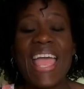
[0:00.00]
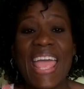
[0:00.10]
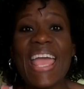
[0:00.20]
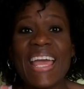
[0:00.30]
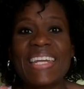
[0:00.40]

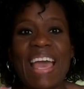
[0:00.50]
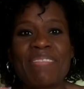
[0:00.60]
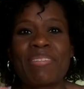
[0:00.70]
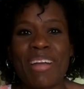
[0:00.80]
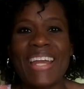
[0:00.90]
and
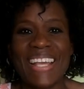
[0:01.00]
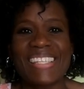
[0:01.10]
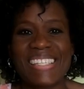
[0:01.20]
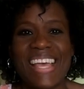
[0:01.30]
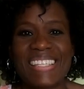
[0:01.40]
have the right
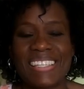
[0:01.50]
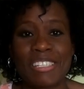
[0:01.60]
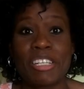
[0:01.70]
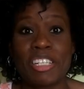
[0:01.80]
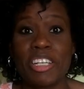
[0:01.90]

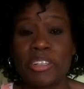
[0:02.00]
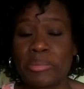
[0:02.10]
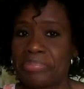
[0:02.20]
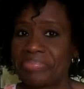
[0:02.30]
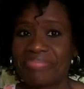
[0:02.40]
exercises to
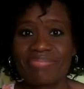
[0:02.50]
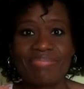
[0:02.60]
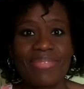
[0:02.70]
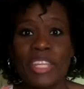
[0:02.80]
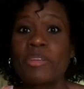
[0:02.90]
do,
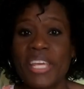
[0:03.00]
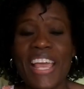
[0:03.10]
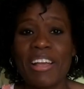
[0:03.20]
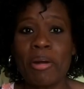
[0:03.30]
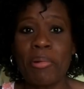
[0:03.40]
you
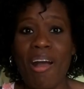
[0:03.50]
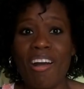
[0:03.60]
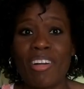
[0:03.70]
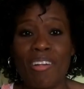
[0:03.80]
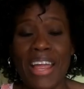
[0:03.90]
can't go
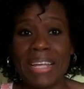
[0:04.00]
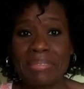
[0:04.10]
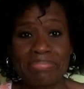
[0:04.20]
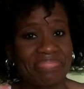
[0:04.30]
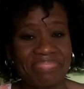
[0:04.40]
wrong,
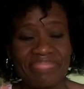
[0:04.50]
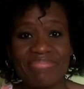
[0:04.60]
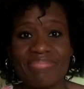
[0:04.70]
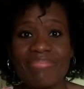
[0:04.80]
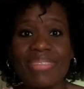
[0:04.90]
right?
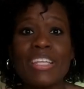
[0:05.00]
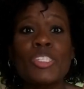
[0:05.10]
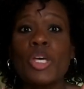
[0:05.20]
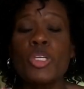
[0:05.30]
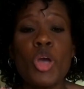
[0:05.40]

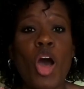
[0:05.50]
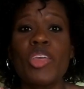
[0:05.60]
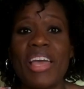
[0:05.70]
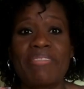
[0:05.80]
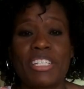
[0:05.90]
So all
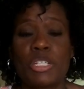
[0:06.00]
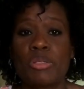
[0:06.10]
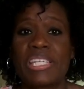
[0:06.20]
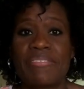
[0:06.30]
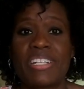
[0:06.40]
you have to do
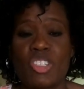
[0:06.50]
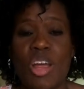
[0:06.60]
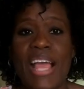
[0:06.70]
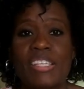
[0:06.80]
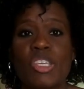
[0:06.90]
is give it a
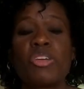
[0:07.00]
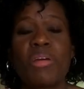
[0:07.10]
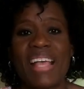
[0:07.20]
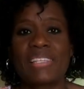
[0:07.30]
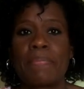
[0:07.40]
try. So
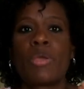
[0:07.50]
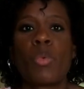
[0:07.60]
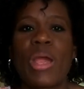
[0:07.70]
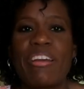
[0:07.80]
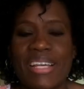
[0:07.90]
you're asking me,
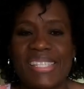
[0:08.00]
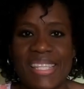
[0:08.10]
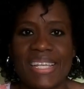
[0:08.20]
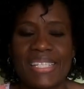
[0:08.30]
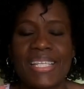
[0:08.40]
where is
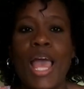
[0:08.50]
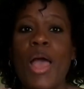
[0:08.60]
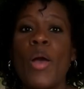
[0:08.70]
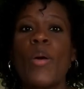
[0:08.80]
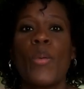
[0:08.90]
this?
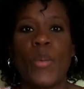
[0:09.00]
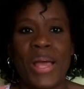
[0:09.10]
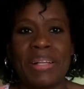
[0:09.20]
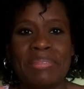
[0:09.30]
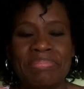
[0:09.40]

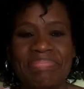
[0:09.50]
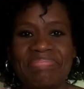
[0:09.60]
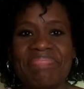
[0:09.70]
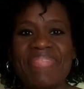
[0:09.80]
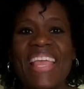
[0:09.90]
Well,
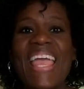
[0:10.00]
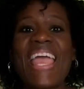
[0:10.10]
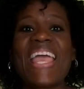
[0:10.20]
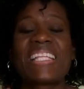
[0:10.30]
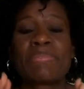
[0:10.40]

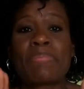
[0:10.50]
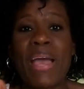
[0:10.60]
it's